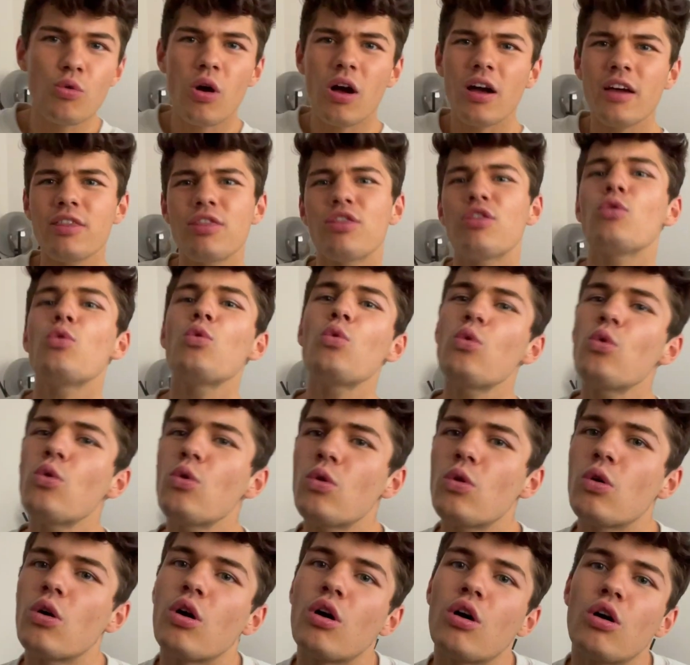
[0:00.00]
I
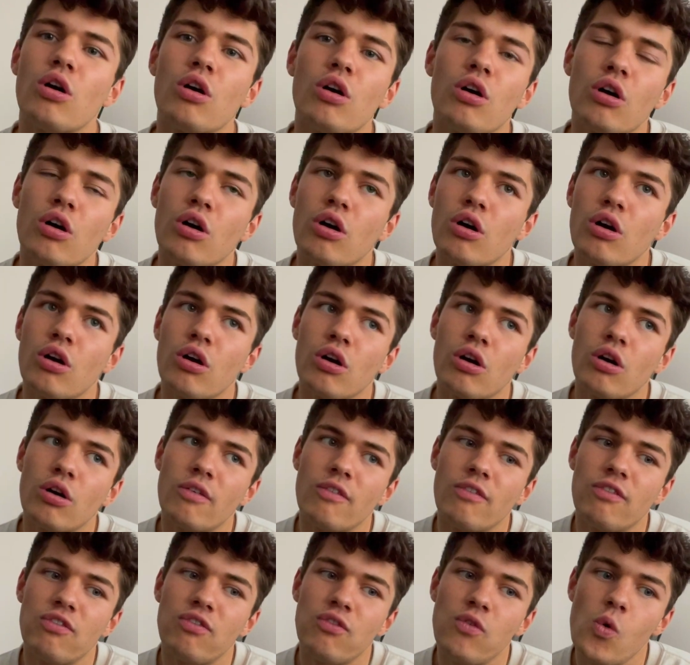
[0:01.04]
thought
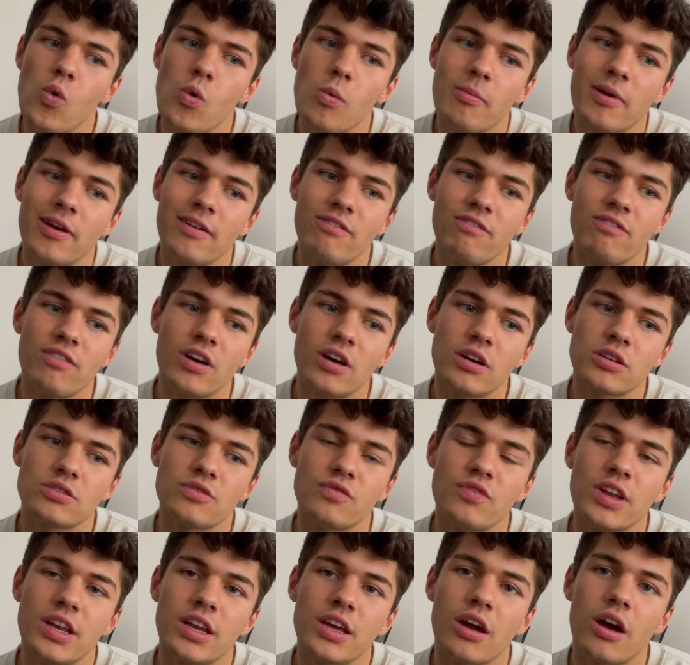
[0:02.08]
for my first
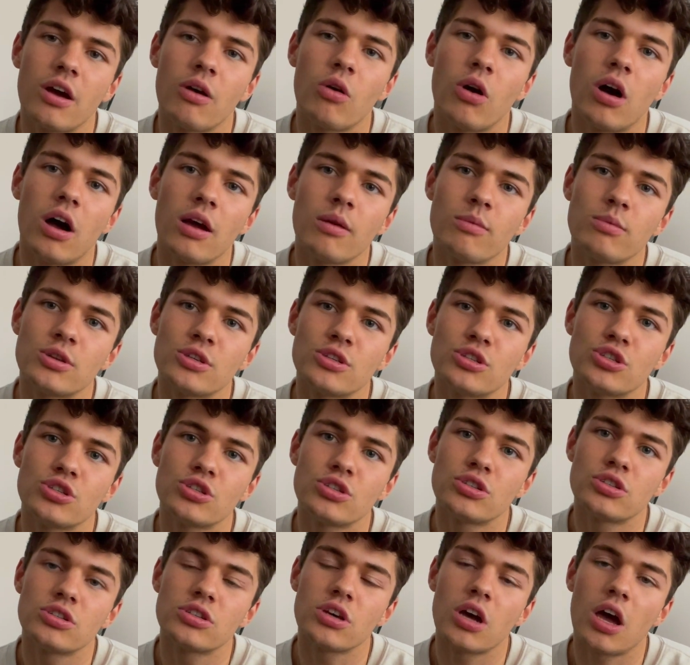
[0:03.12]
video I would
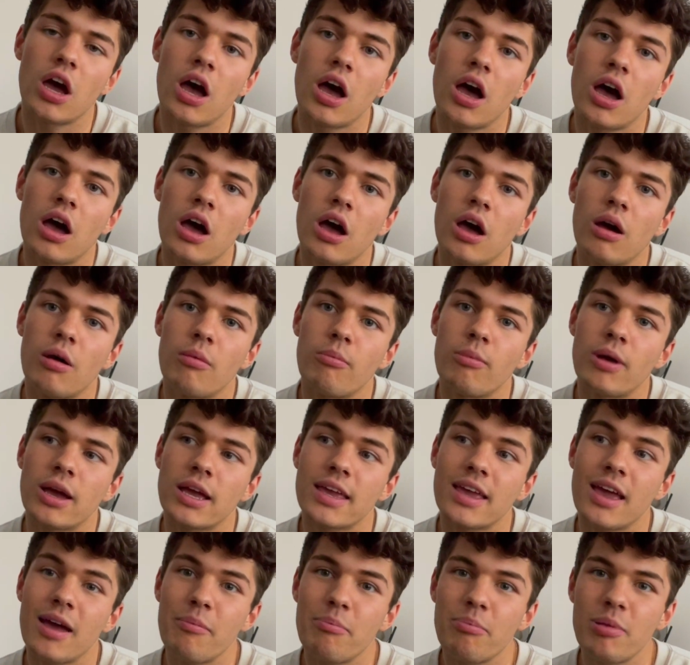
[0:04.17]

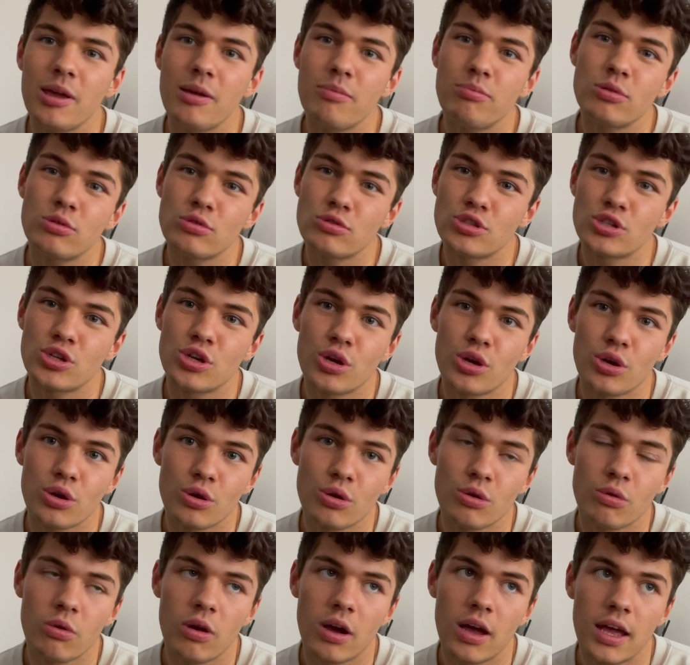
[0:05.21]
get people
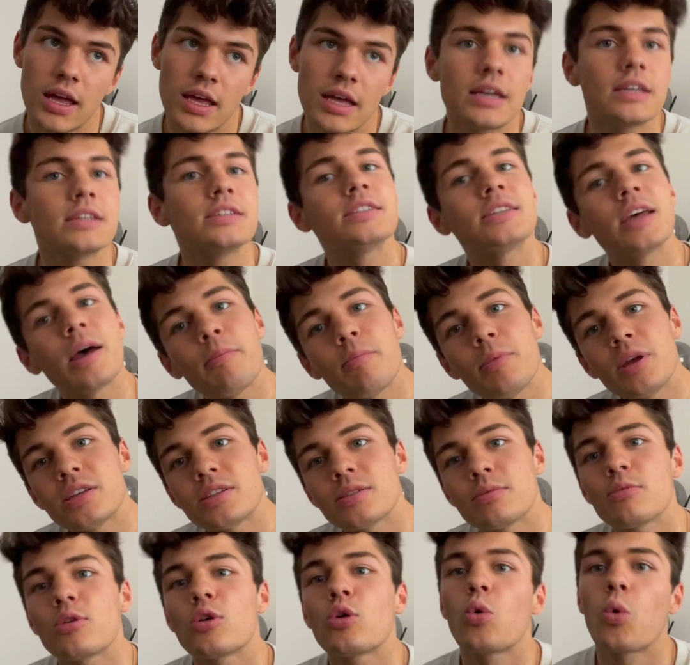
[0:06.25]
to send me
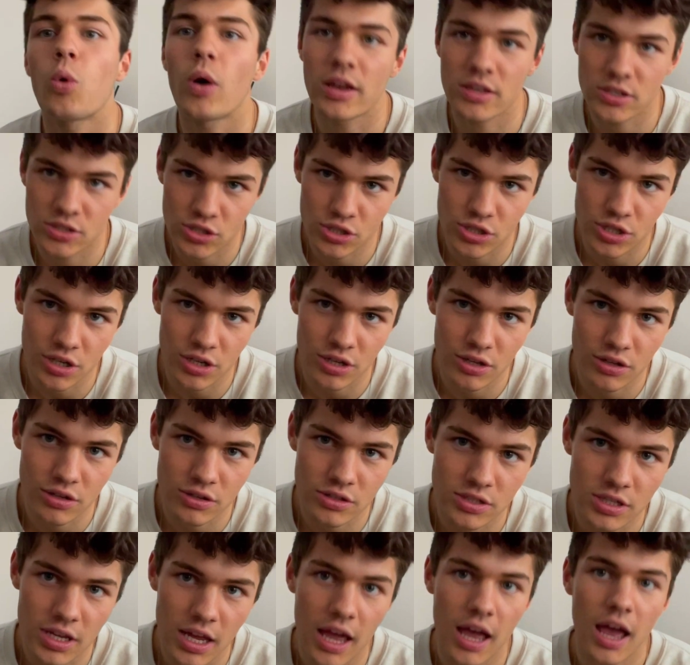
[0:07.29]
some
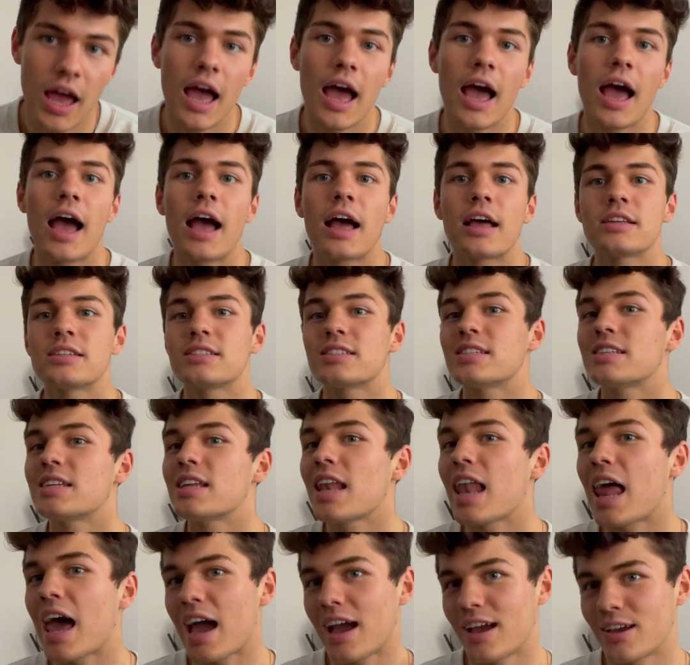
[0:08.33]
questions /
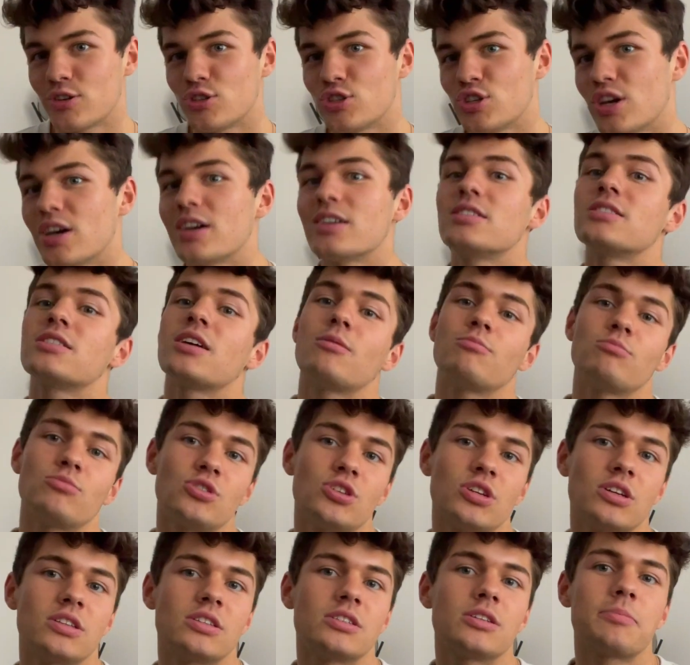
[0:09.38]

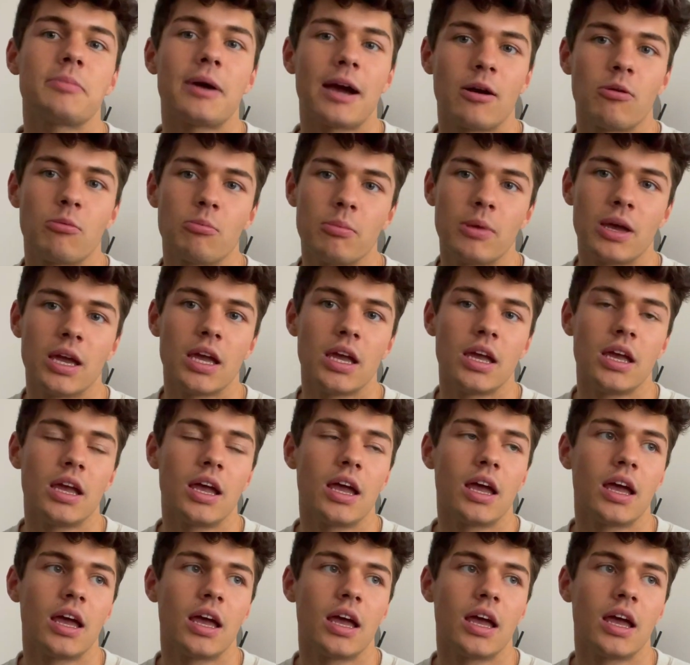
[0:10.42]
assumptions about me,